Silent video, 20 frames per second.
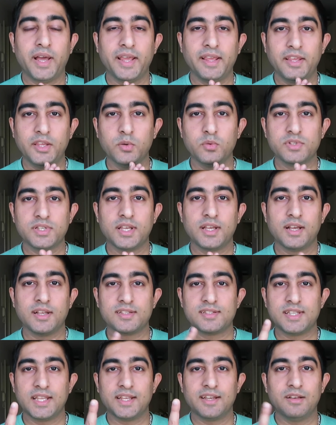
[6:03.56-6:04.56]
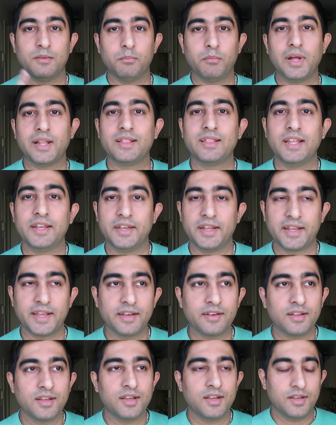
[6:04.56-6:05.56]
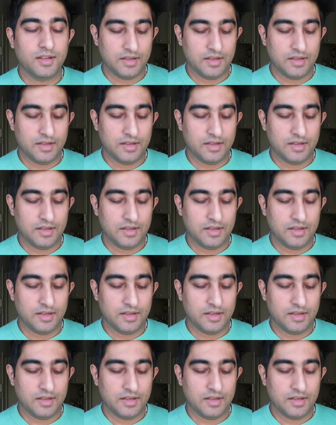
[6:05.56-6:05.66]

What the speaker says: by using a single monthly ticket,